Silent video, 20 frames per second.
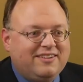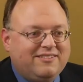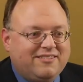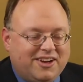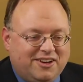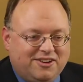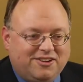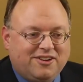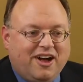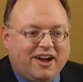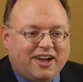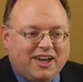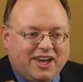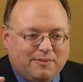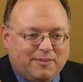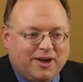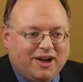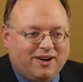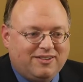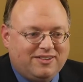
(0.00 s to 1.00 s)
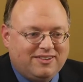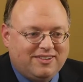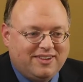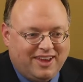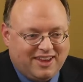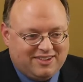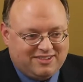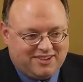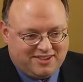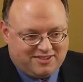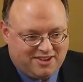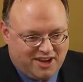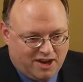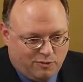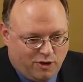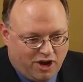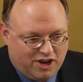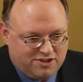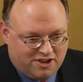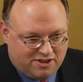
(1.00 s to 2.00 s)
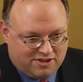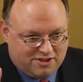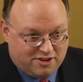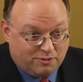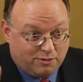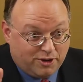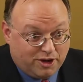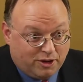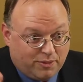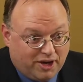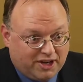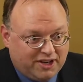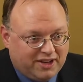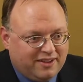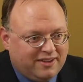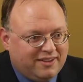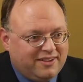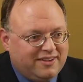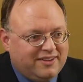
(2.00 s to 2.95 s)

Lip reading: when you're talking about, as they say in Washington, real money.